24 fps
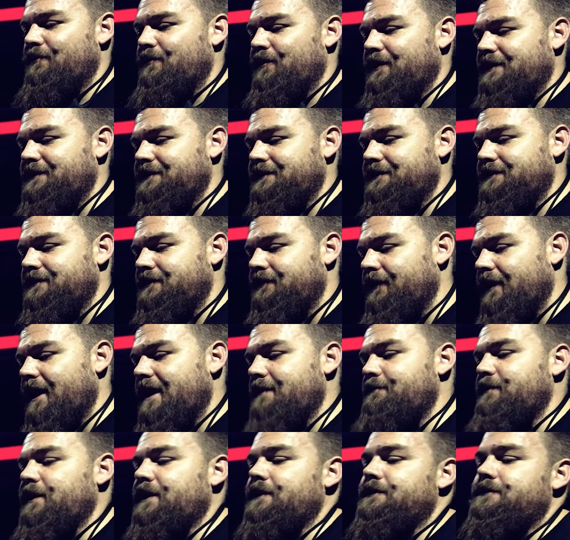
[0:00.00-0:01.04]
which is
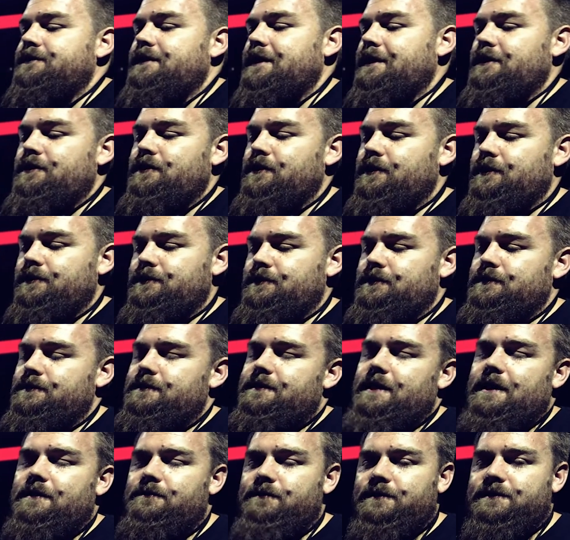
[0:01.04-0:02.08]
great because then you could use
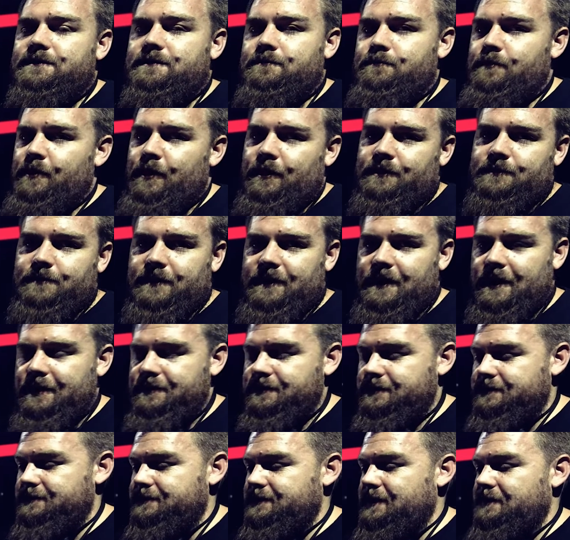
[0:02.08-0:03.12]
that for some
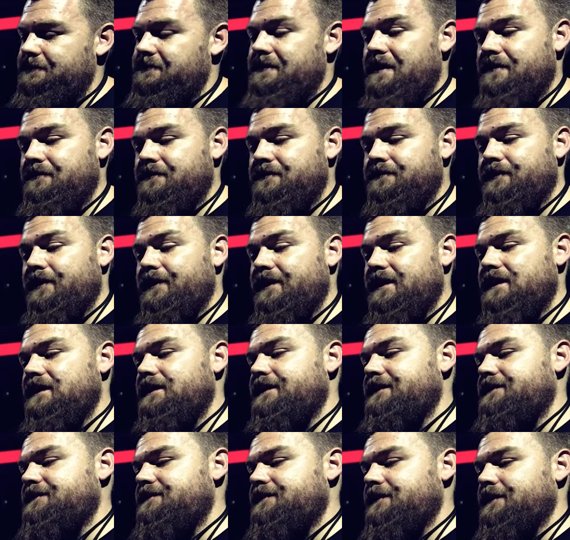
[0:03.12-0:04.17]
post-production stuff, have a very
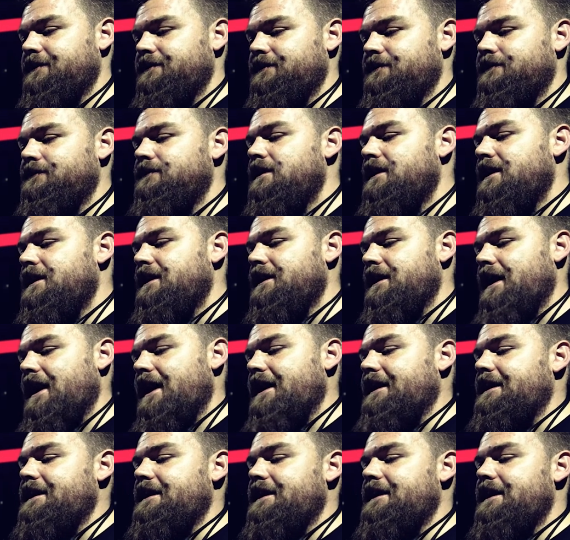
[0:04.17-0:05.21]
clean signal.
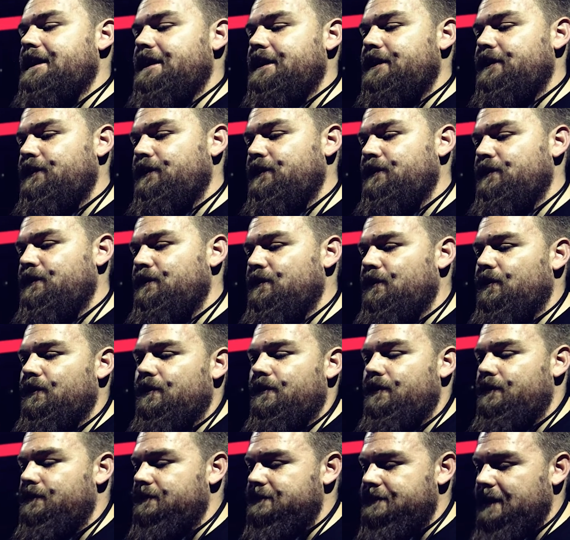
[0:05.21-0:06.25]
Any EQ or
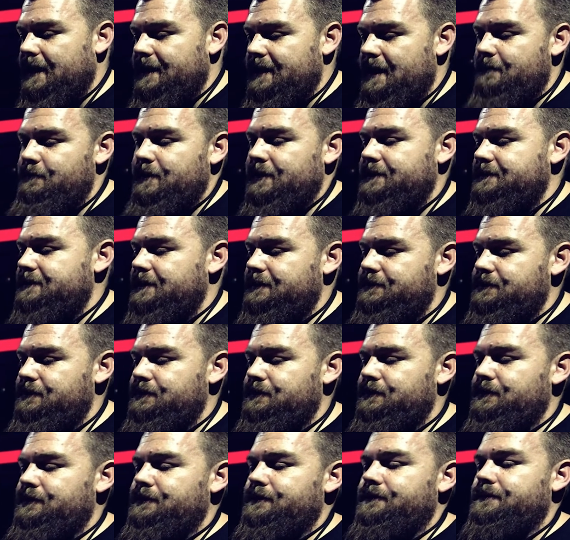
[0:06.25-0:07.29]
dynamics that you
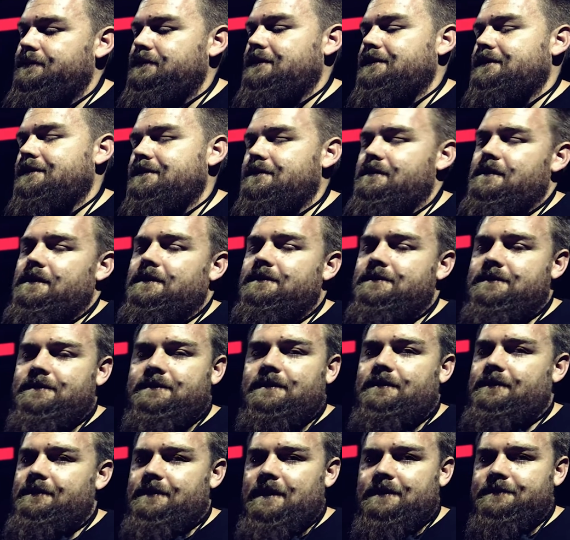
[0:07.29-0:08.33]
do
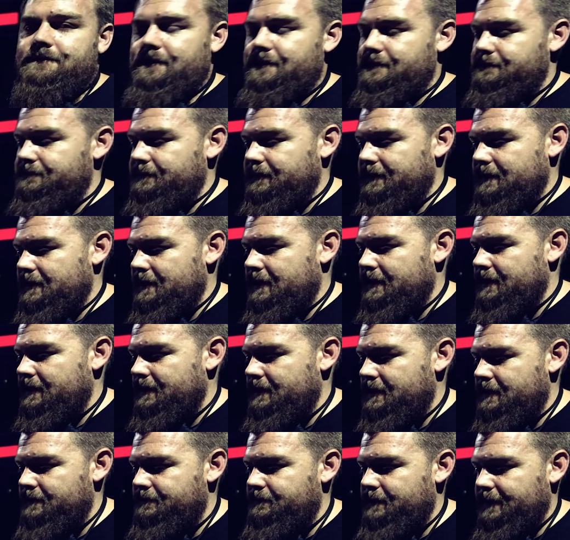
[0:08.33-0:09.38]
does not
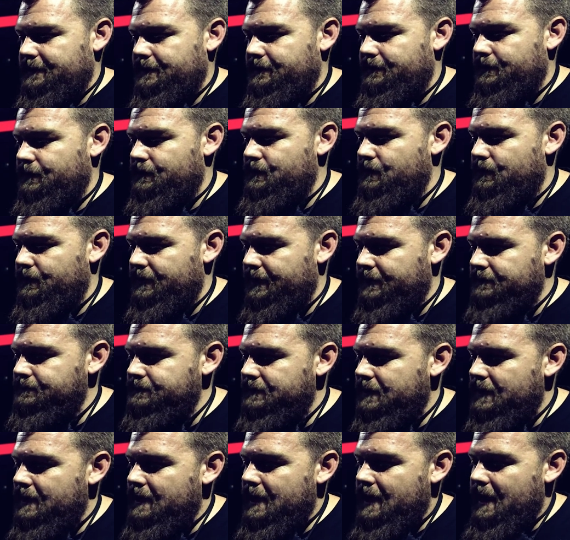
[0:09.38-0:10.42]
affect the recording.
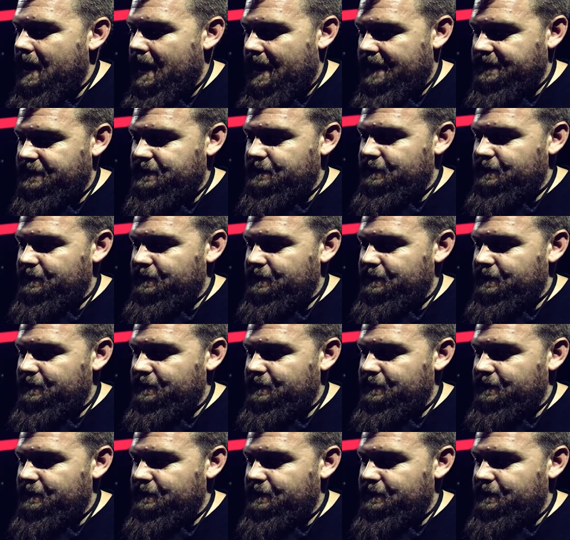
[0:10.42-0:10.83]
And to